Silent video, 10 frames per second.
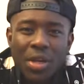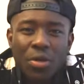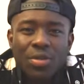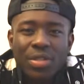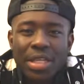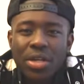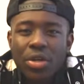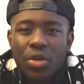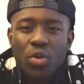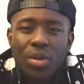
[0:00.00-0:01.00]
year old
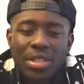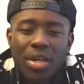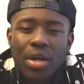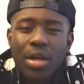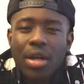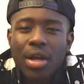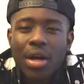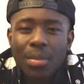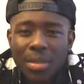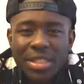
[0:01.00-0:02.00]
senior who is on
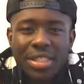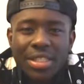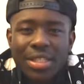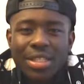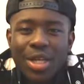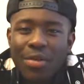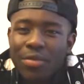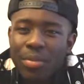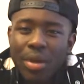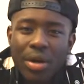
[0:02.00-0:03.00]
a mission to
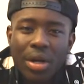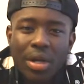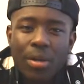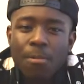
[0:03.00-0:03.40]
discover America.